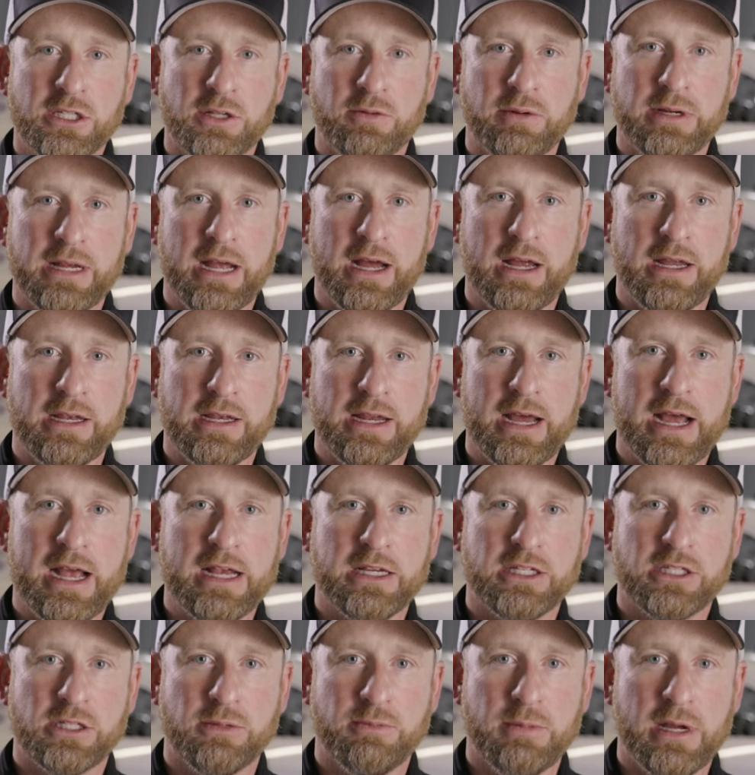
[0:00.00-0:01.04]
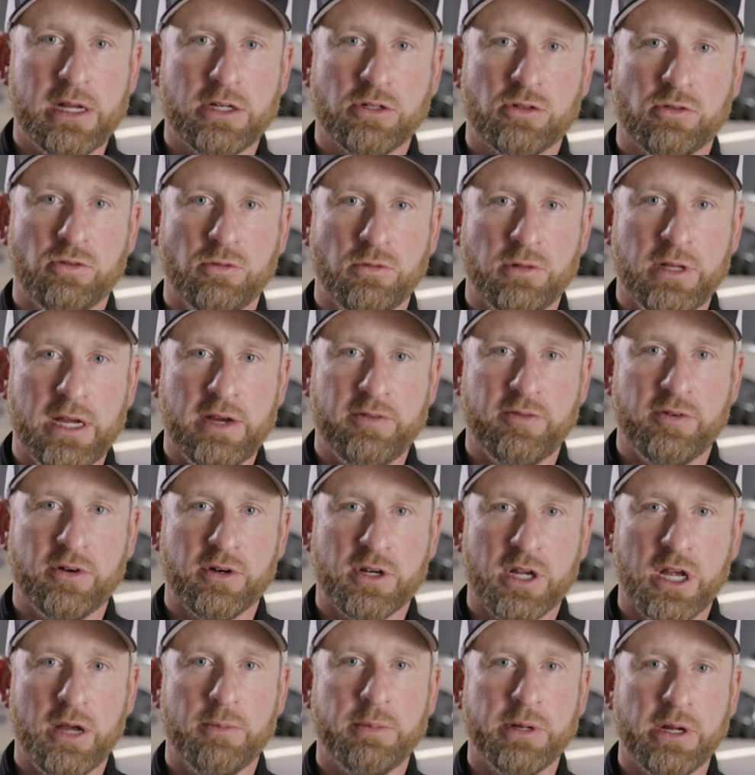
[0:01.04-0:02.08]
So we got a nice symmetrical lever
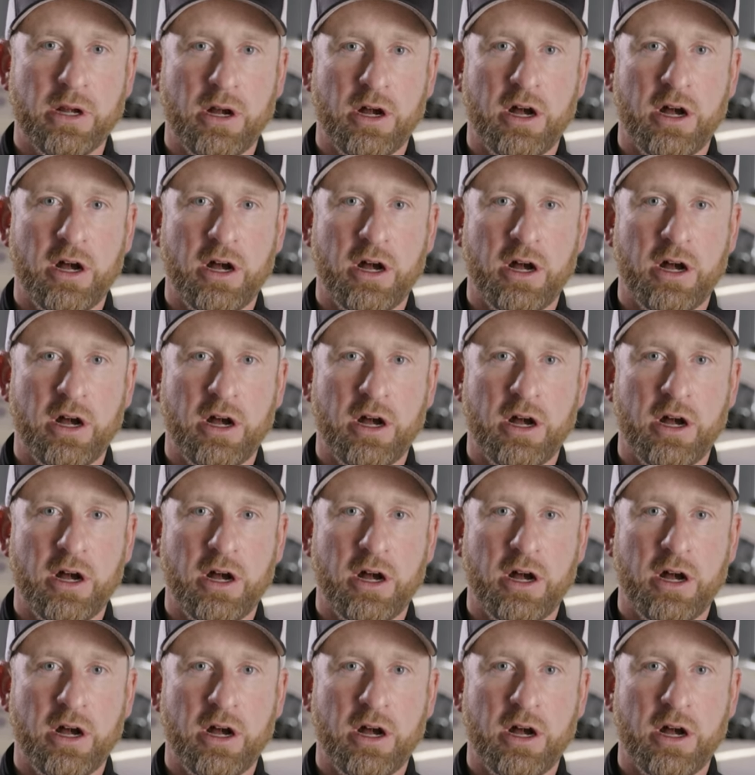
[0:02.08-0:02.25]
coming